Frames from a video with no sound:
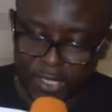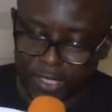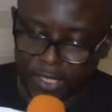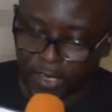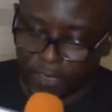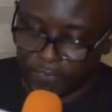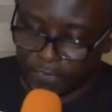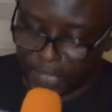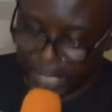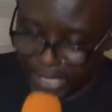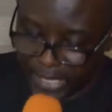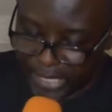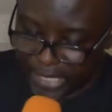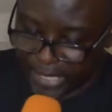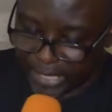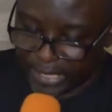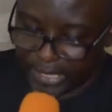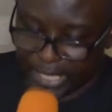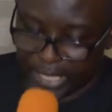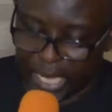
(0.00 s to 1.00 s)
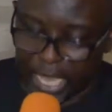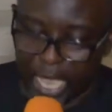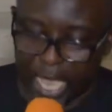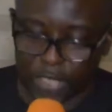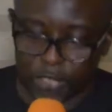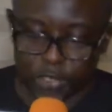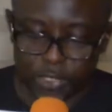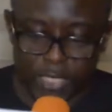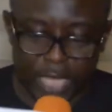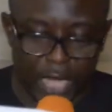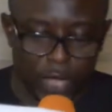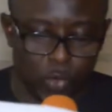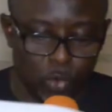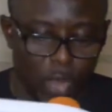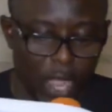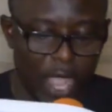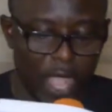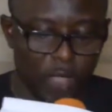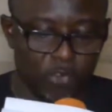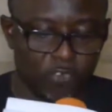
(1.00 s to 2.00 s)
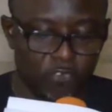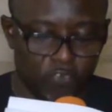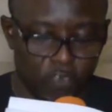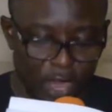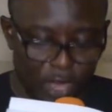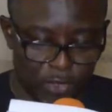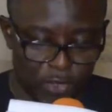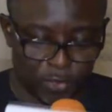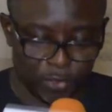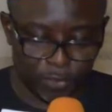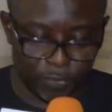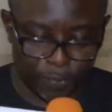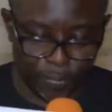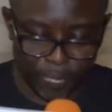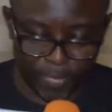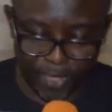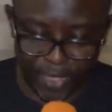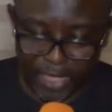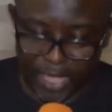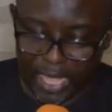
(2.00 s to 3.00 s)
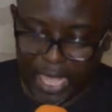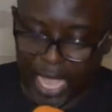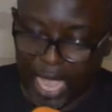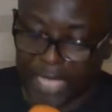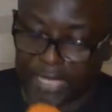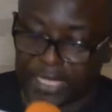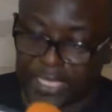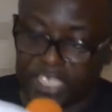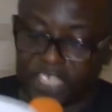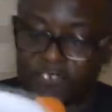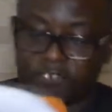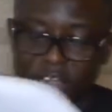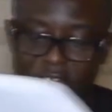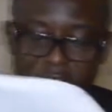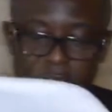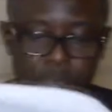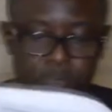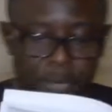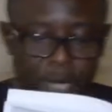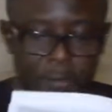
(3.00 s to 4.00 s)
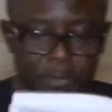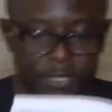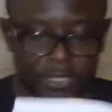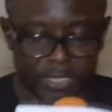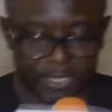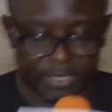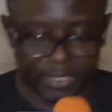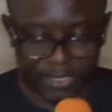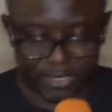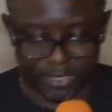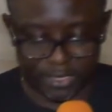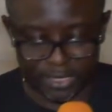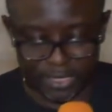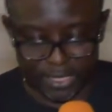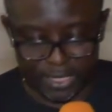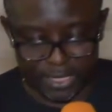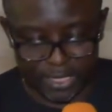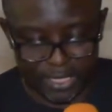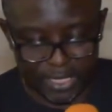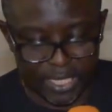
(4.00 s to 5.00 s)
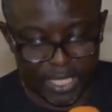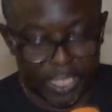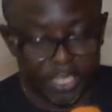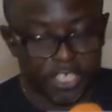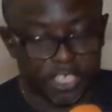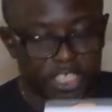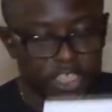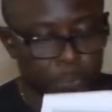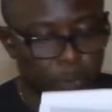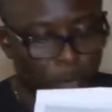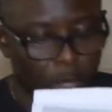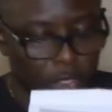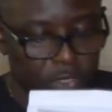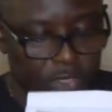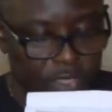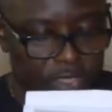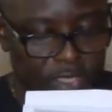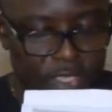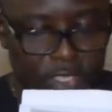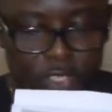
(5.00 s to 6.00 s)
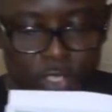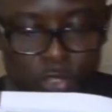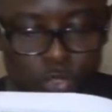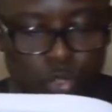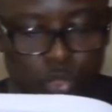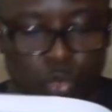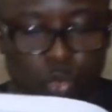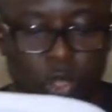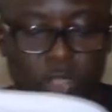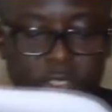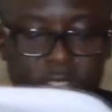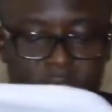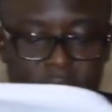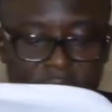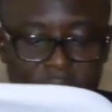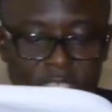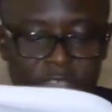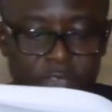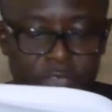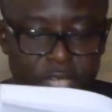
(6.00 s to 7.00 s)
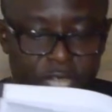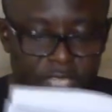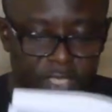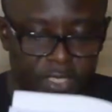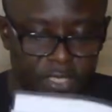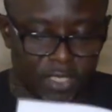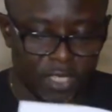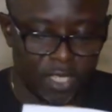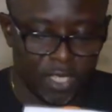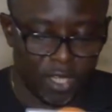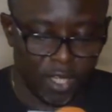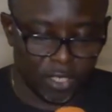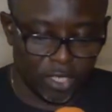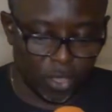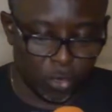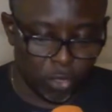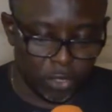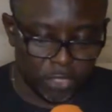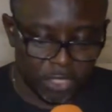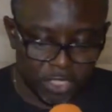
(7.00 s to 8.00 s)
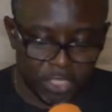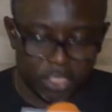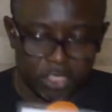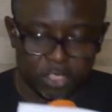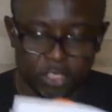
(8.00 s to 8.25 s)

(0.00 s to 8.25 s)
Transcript: of Ghana, Nana Akufo-Addo, at this very premises, in response to concerns raised on the conditions